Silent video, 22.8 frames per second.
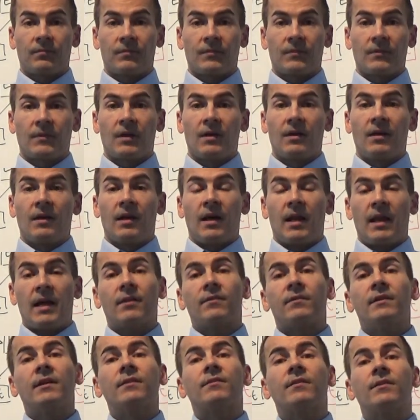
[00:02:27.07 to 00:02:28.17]
Let us listen
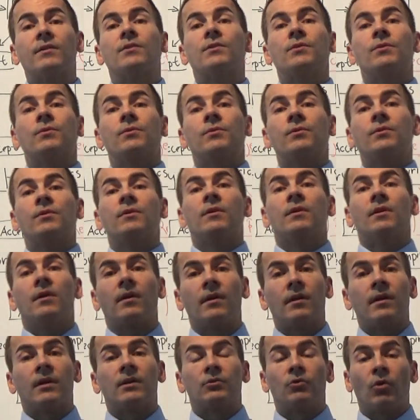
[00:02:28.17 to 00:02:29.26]
to Dr.
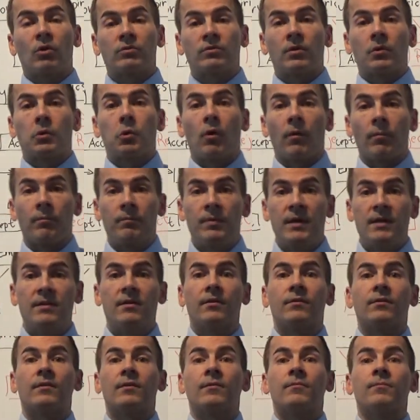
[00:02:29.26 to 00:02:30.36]
John Peterson,
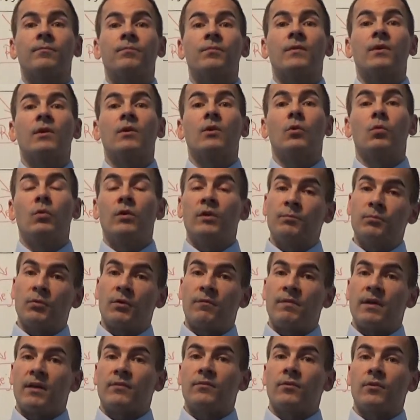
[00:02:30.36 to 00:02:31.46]
who is professor
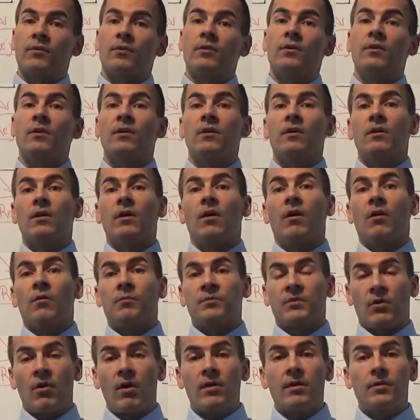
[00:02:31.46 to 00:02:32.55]
of
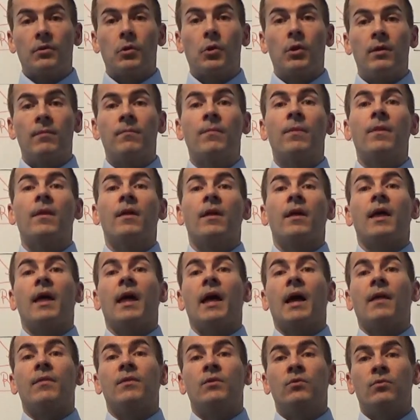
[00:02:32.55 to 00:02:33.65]
psychology at the
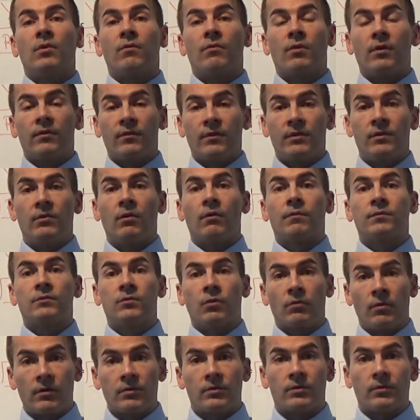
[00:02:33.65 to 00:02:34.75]
University of Toronto.
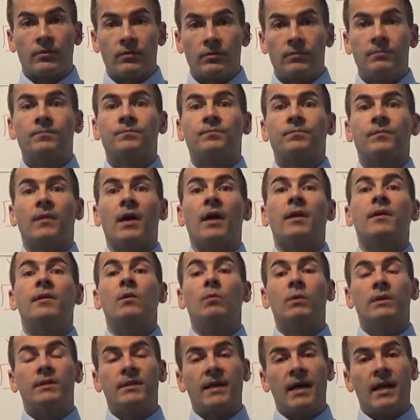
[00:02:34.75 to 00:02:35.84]
And he will tell
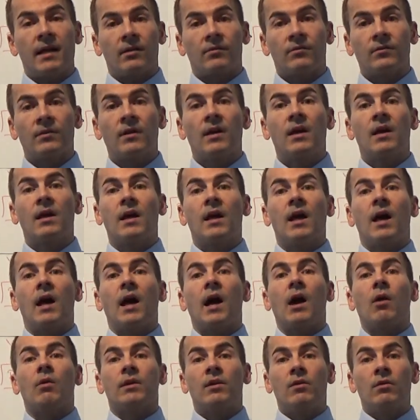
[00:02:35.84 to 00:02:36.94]
us how it looks
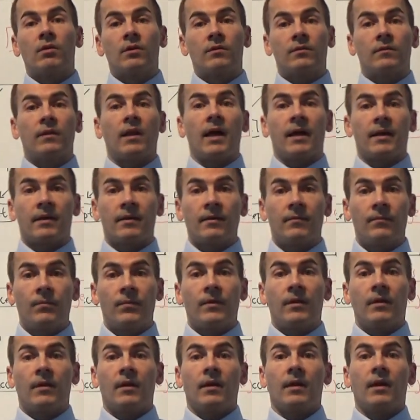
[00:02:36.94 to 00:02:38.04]
like
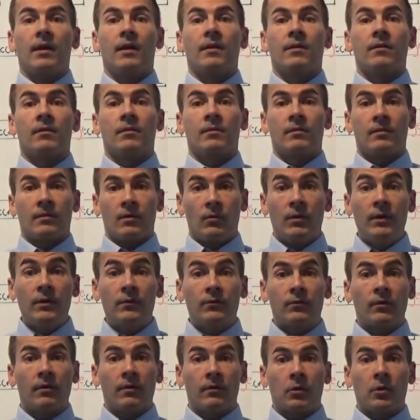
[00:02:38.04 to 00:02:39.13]
in research
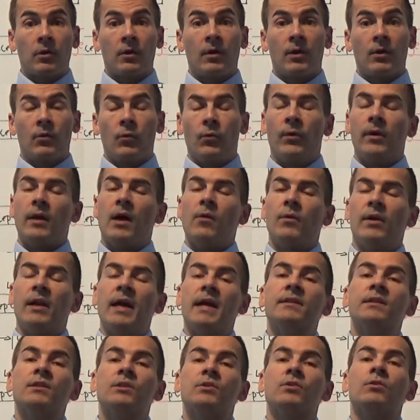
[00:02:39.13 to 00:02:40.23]
related to
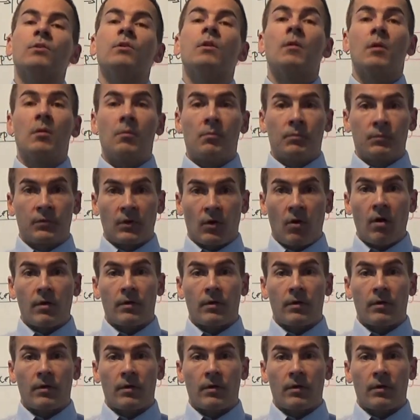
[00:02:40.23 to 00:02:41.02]
psychology.